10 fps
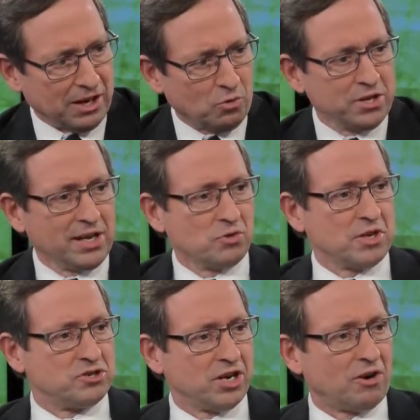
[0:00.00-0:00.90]
Now, we're dealing
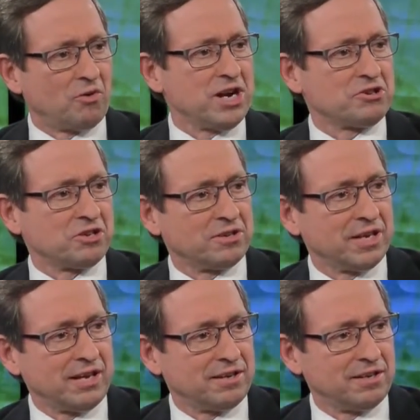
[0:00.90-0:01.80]
with a generation
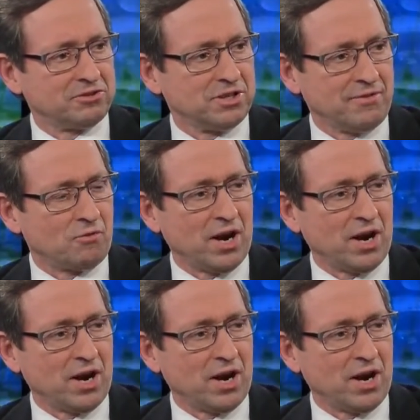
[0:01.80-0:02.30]
that doesn't even